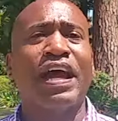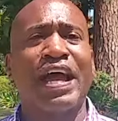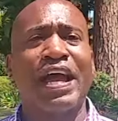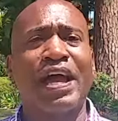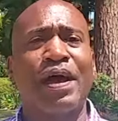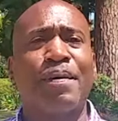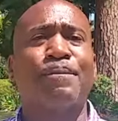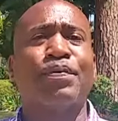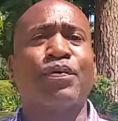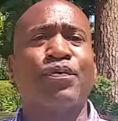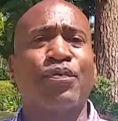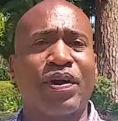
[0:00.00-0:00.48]

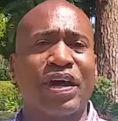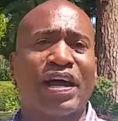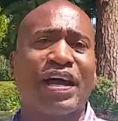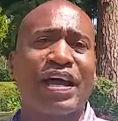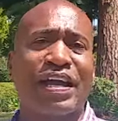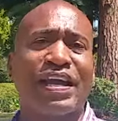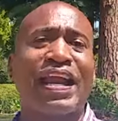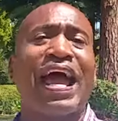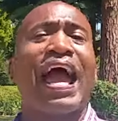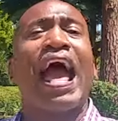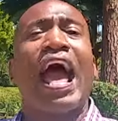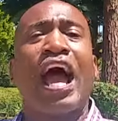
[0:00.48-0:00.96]
Amber
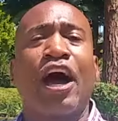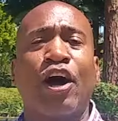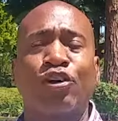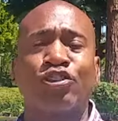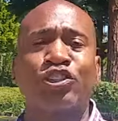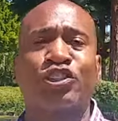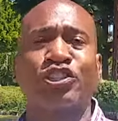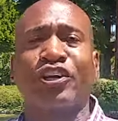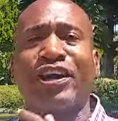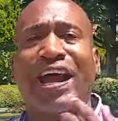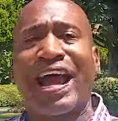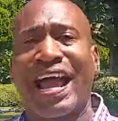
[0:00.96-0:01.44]
Rayne,
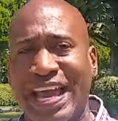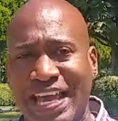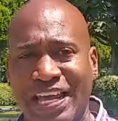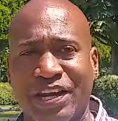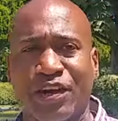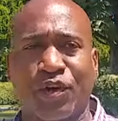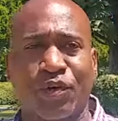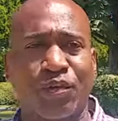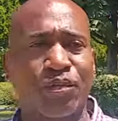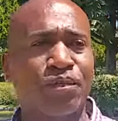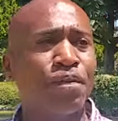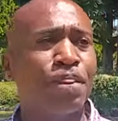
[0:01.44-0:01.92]
how's your
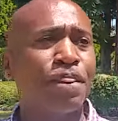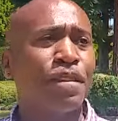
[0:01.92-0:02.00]
anal?